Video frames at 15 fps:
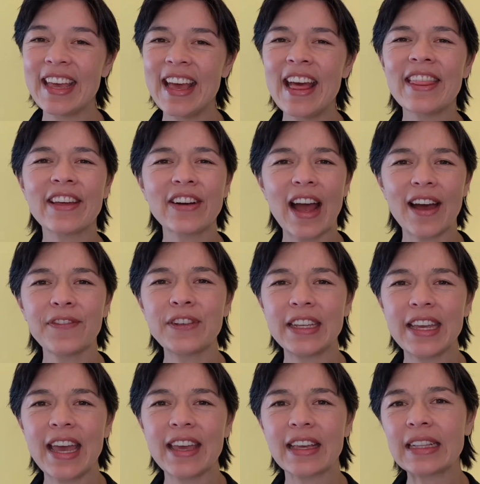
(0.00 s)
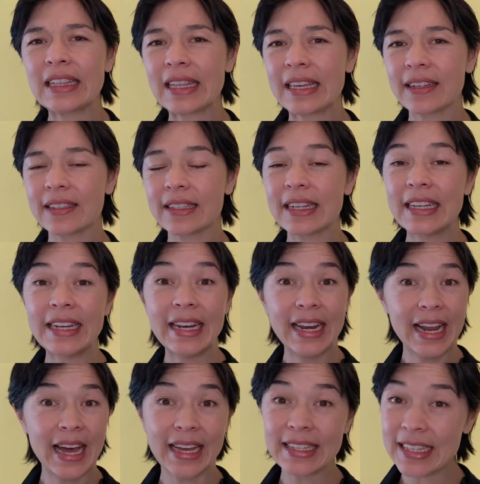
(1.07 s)
They're FDA cleared,
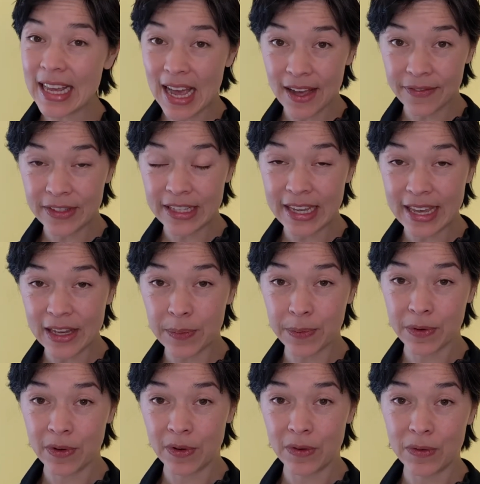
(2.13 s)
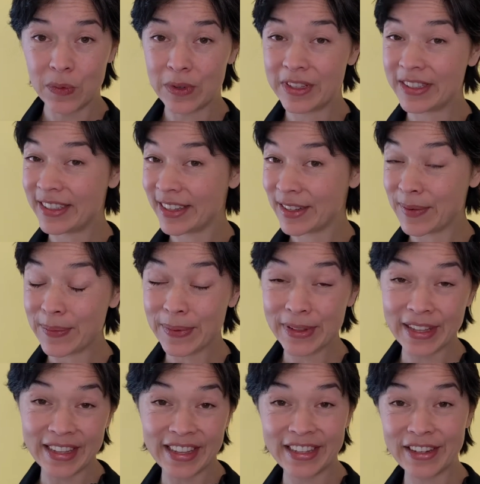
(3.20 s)
not FDA approved, which is a
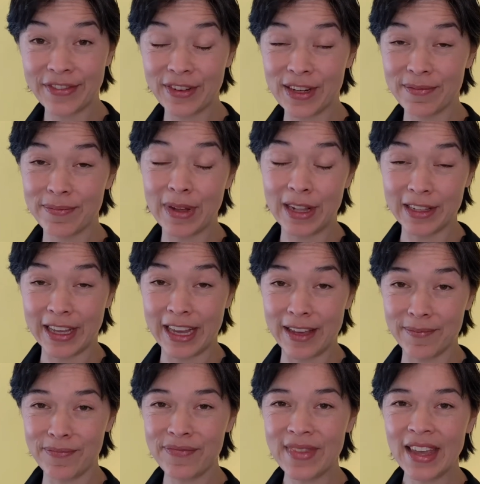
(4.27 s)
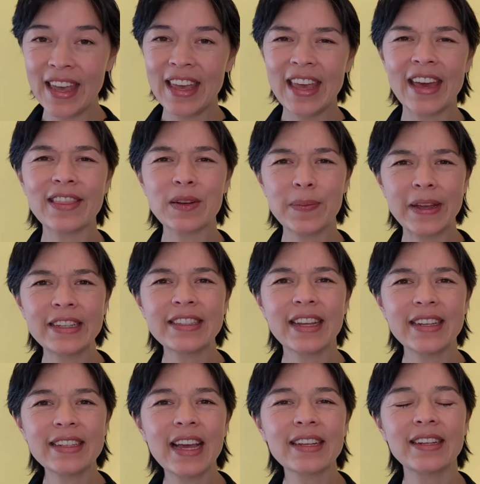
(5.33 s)
completely different ballgame, and they're based
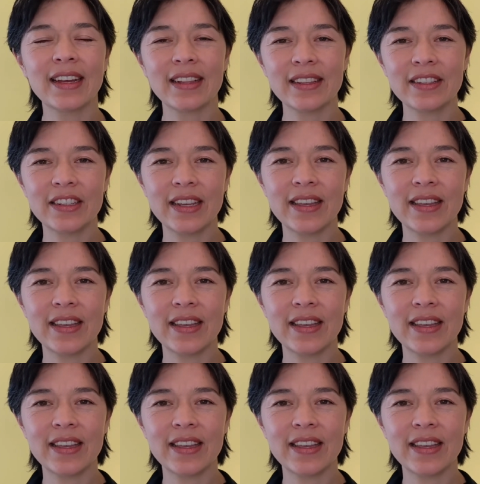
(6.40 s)
on technology